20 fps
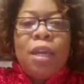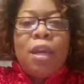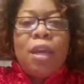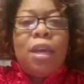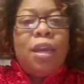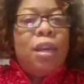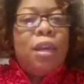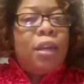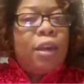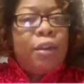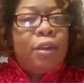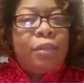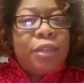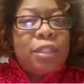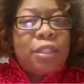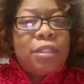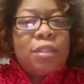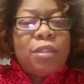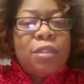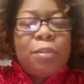
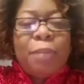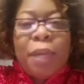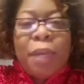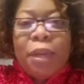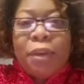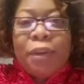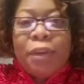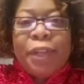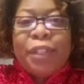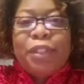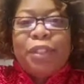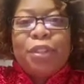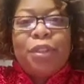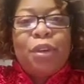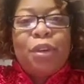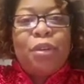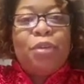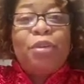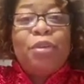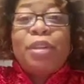encourage the parents,
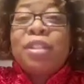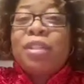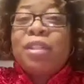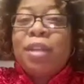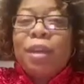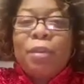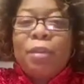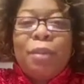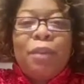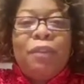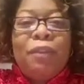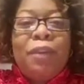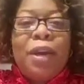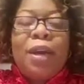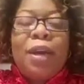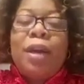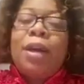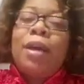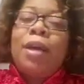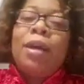it's going to be
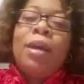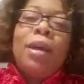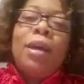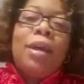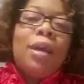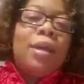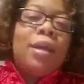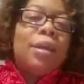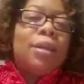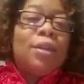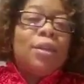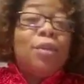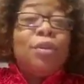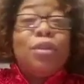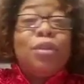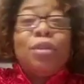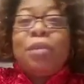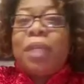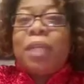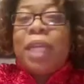fine.
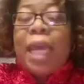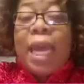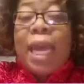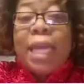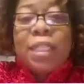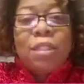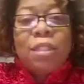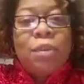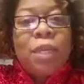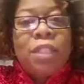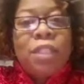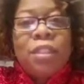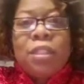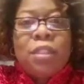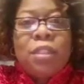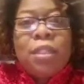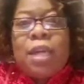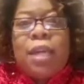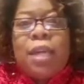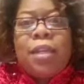You can ask questions.
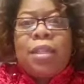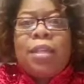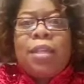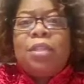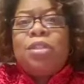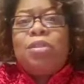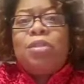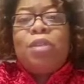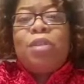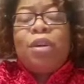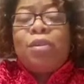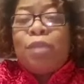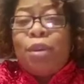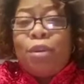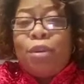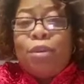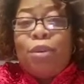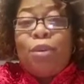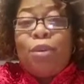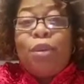A lot of things you don't
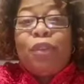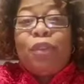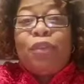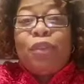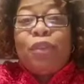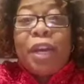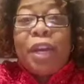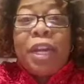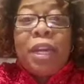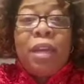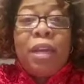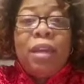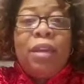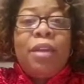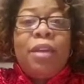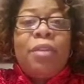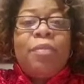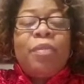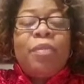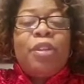know. You're afraid.
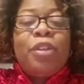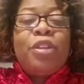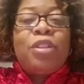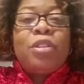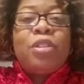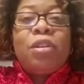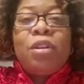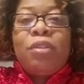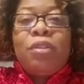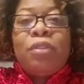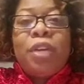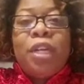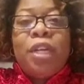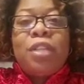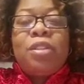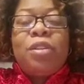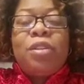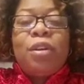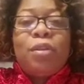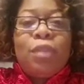You're so afraid
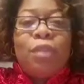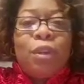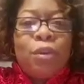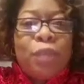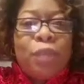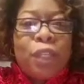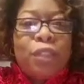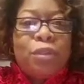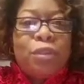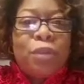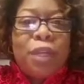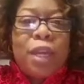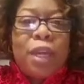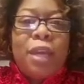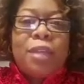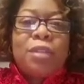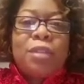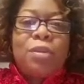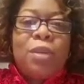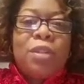you don't know that you can
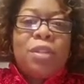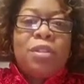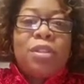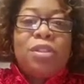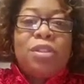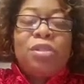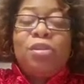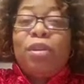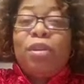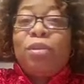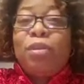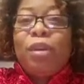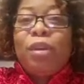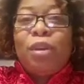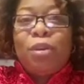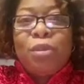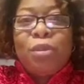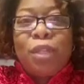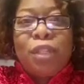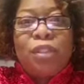ask questions. You don't
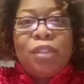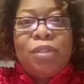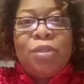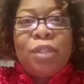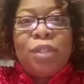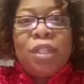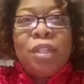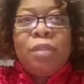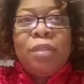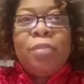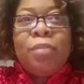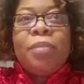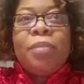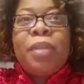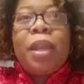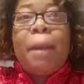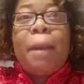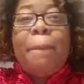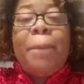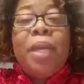know that you can
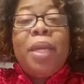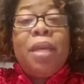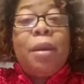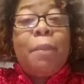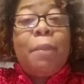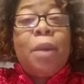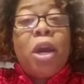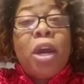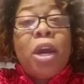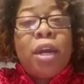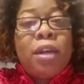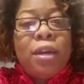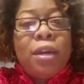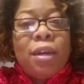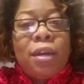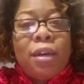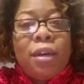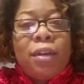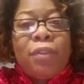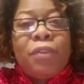be a part
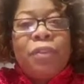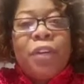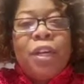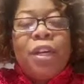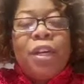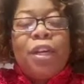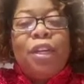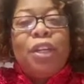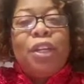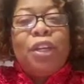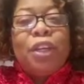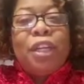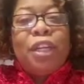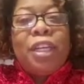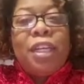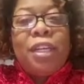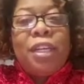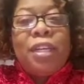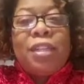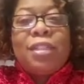of your
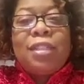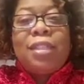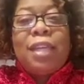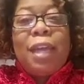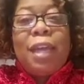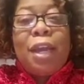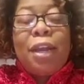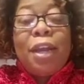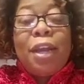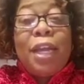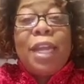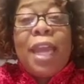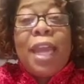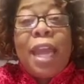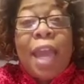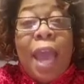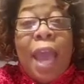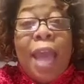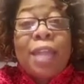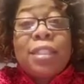kids' care. And
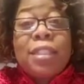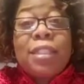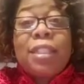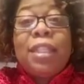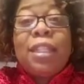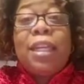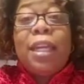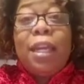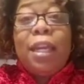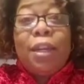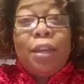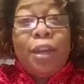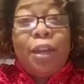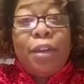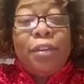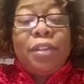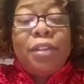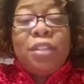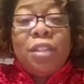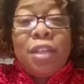they actually
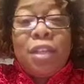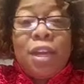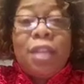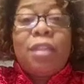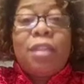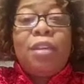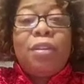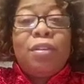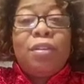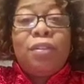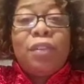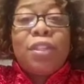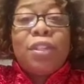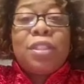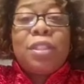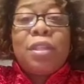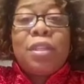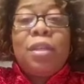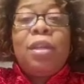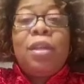encourage it at the
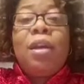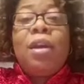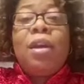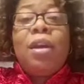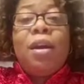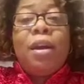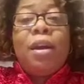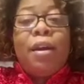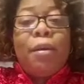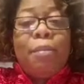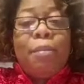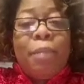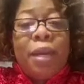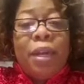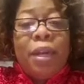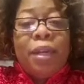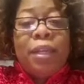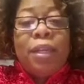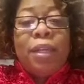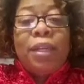University of
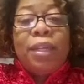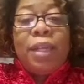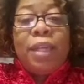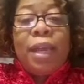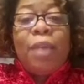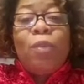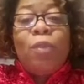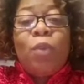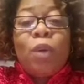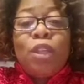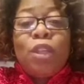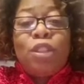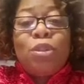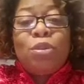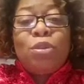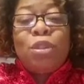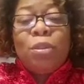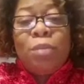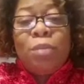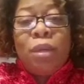Maryland. They want you
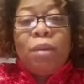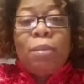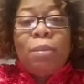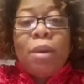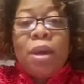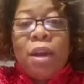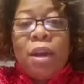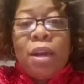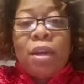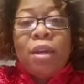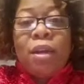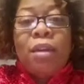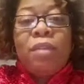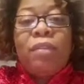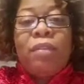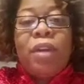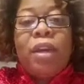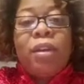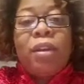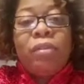to be a part of
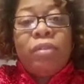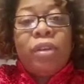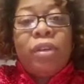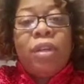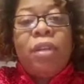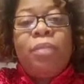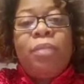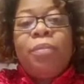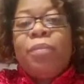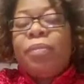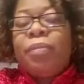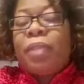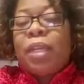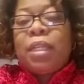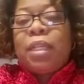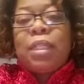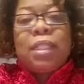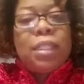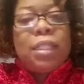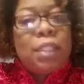every
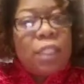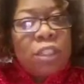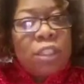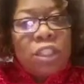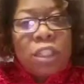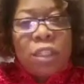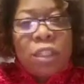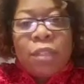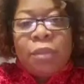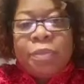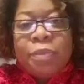decision